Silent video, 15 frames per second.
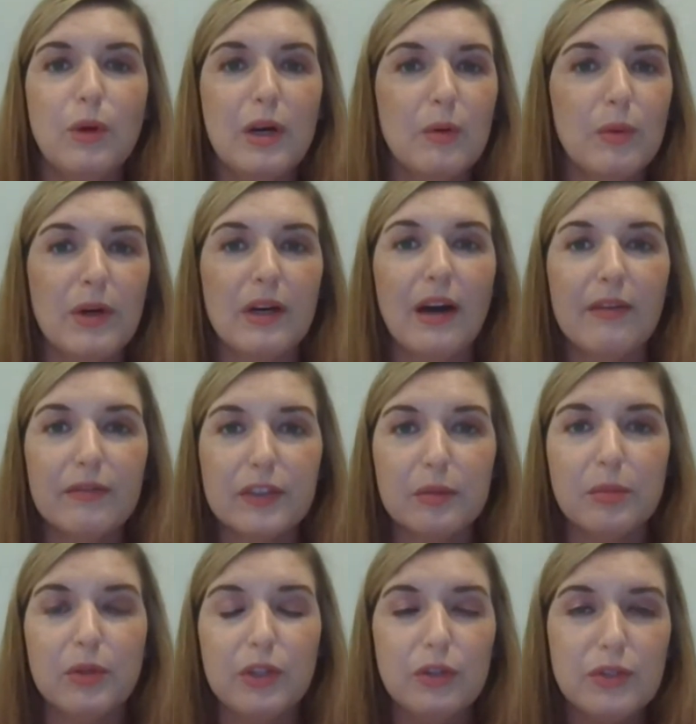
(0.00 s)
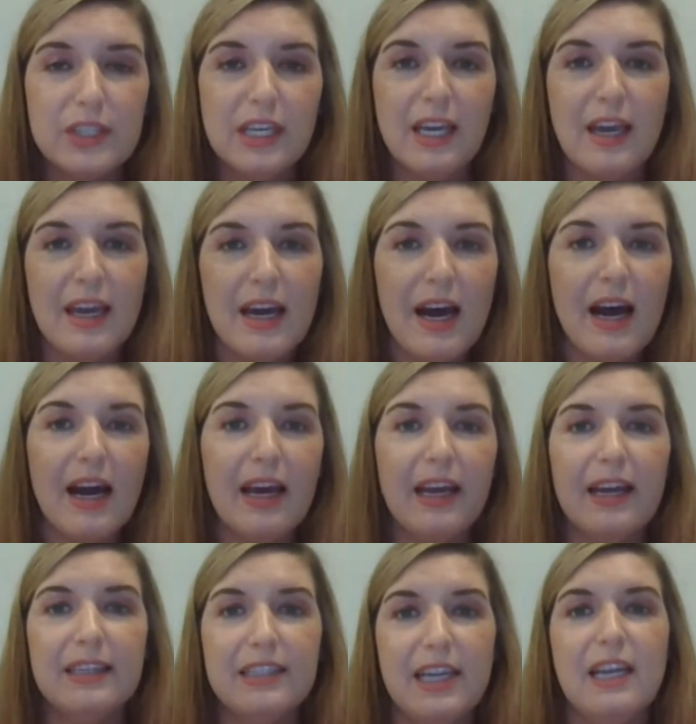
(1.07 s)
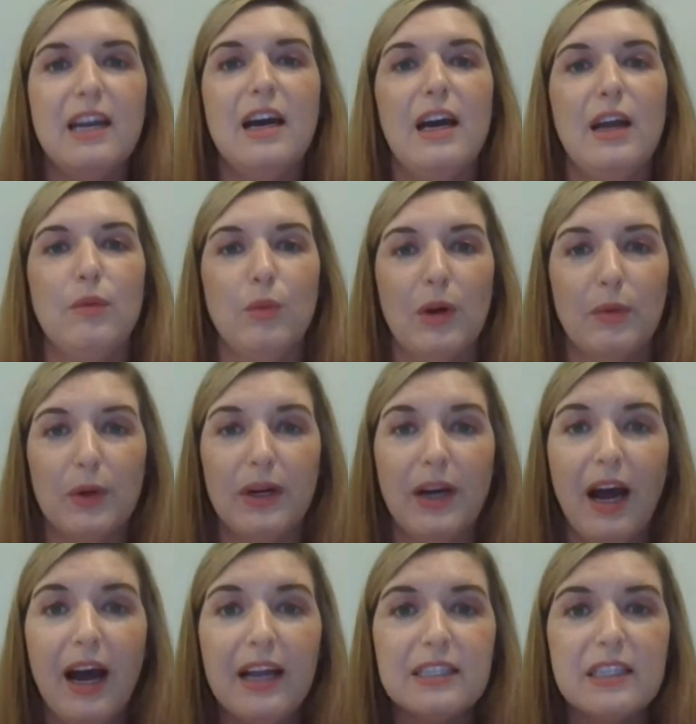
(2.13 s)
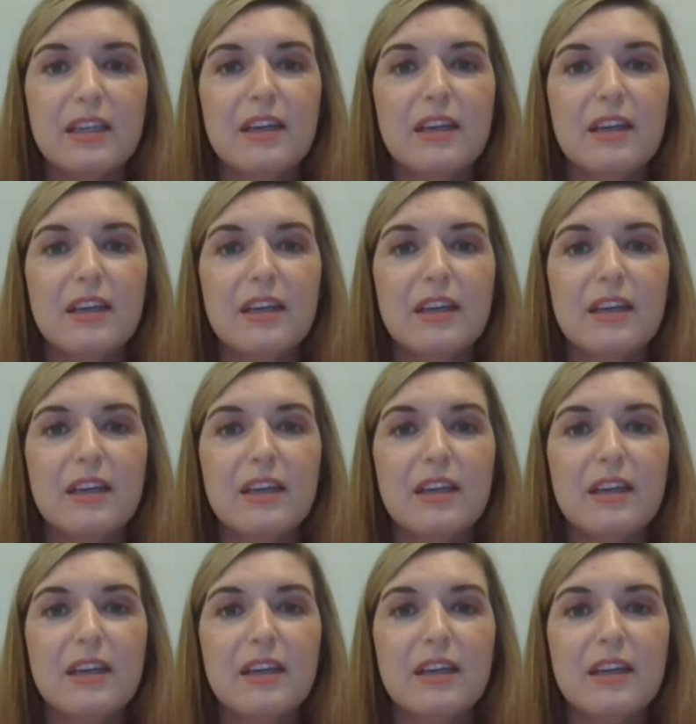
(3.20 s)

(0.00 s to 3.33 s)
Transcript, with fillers: where we're comfortable using A I and data and where we're not,